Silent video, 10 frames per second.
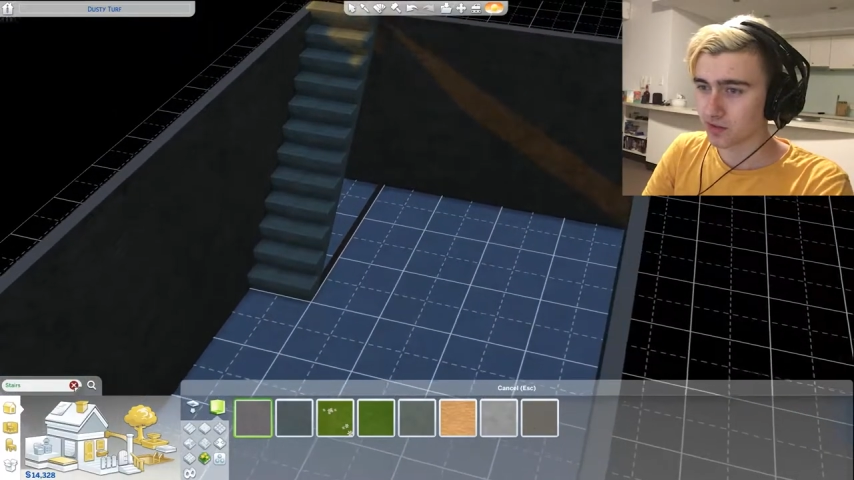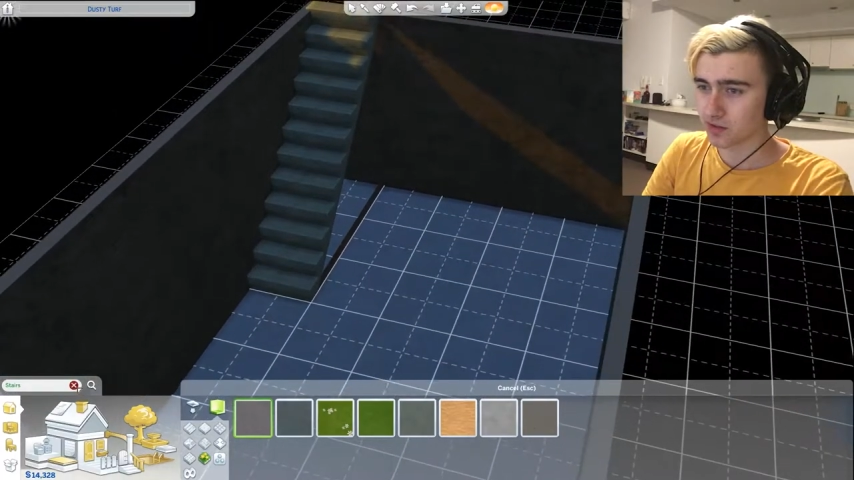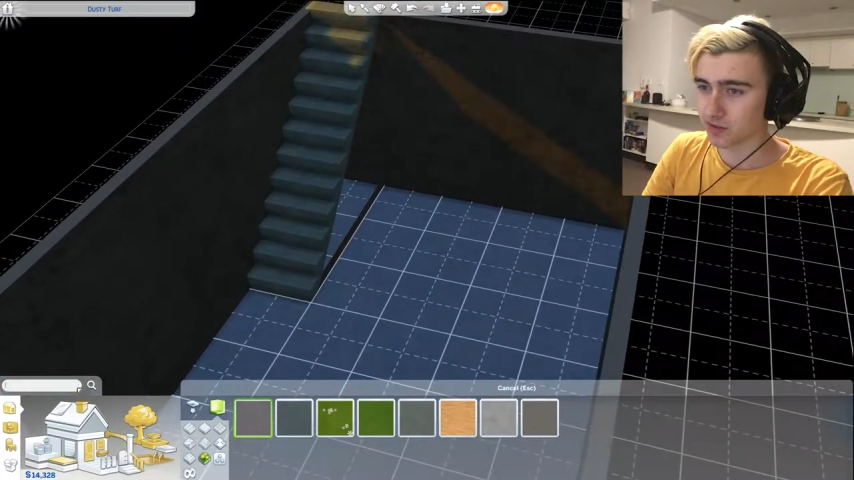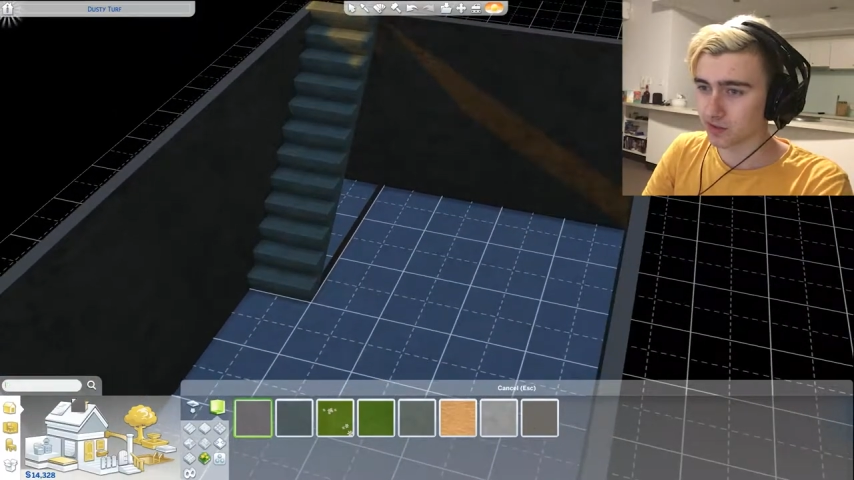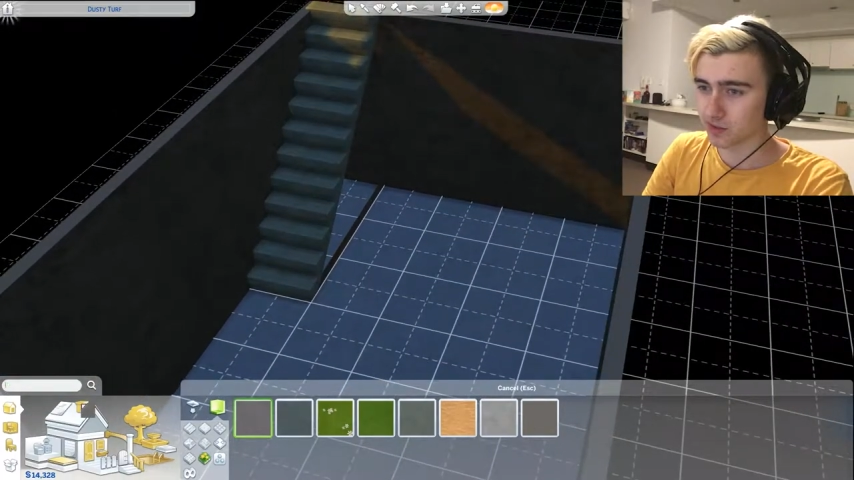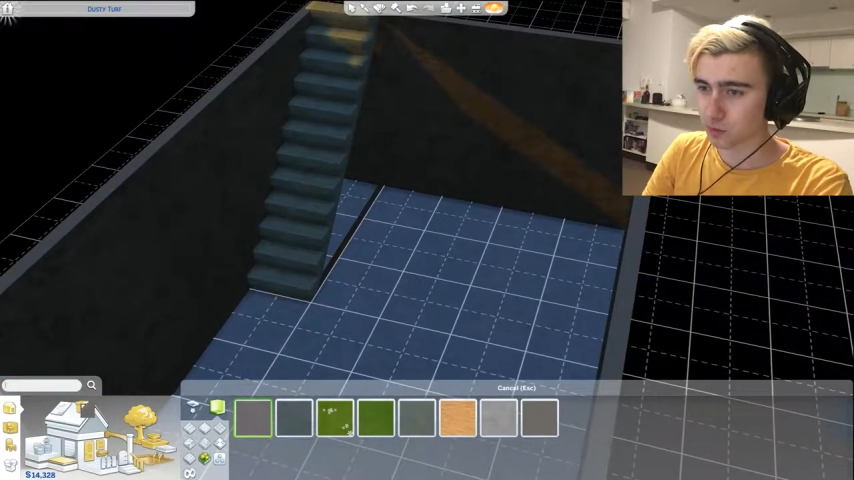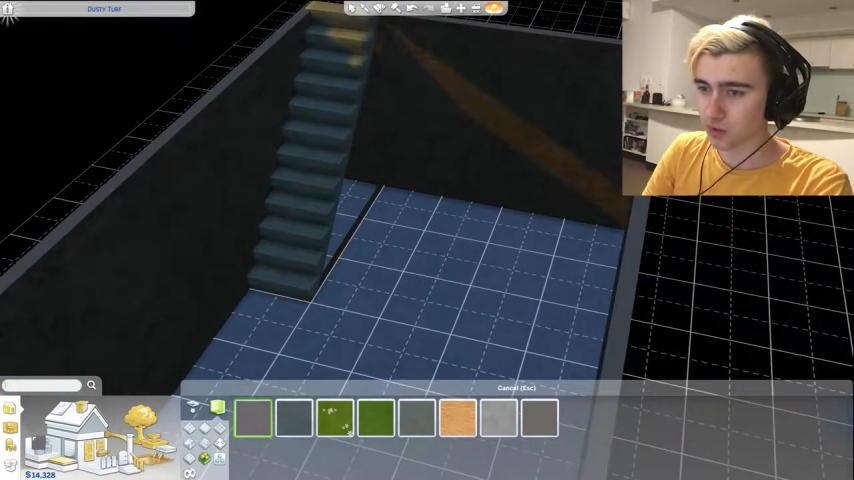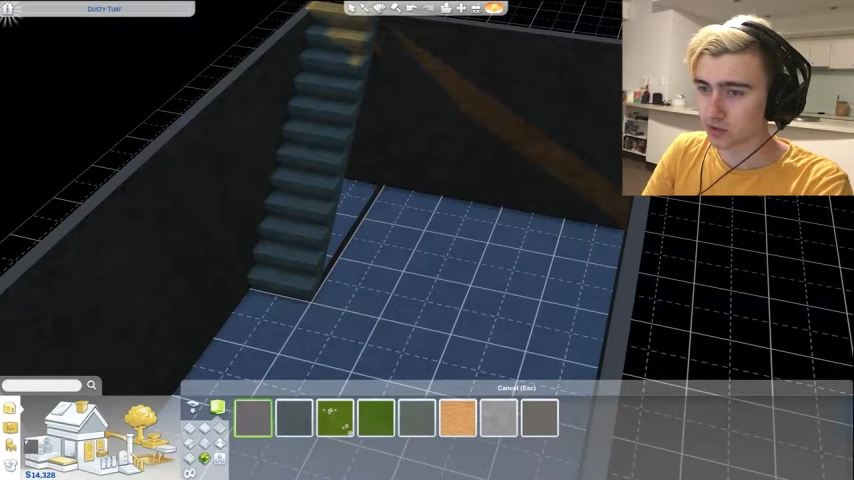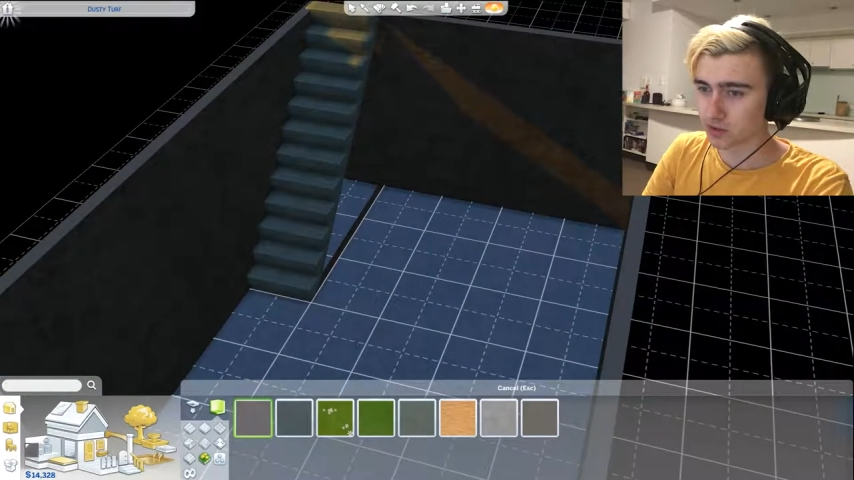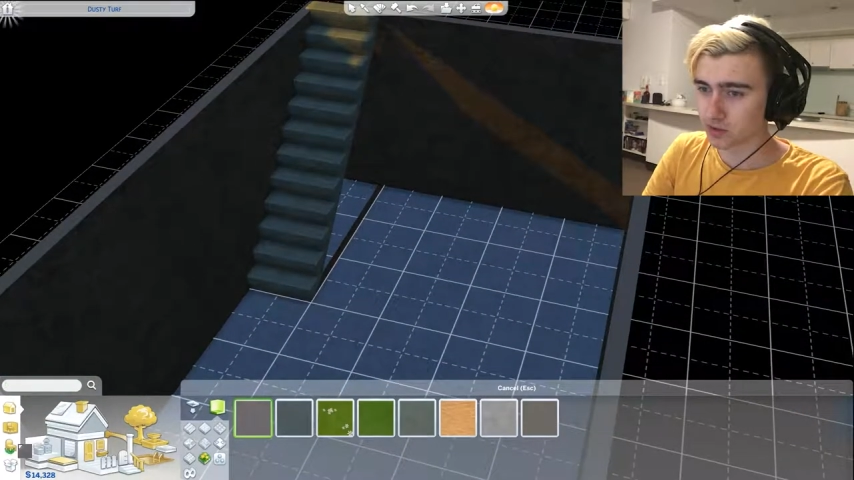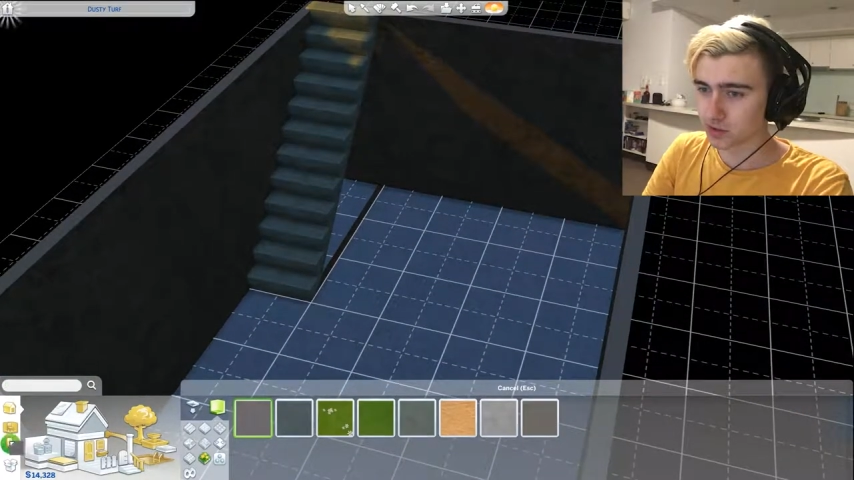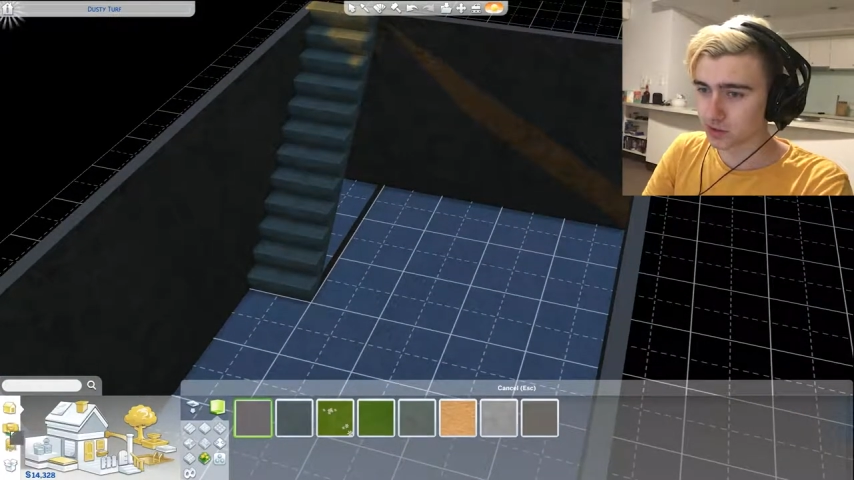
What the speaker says: in squalor.